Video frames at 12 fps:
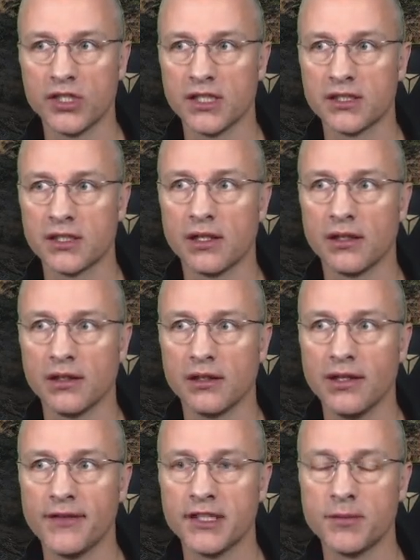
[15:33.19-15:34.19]
this
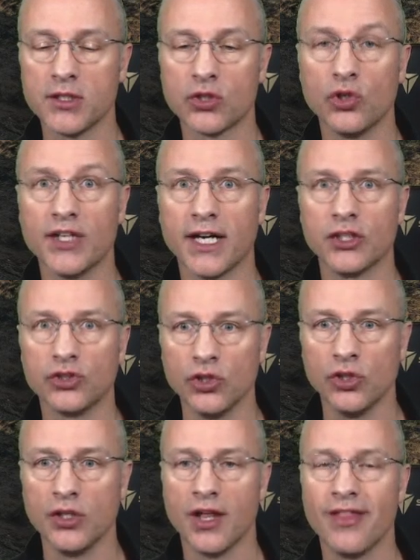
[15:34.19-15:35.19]
living space contract
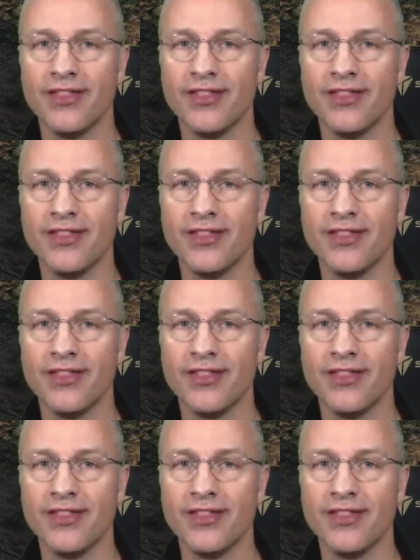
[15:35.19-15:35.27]
soon,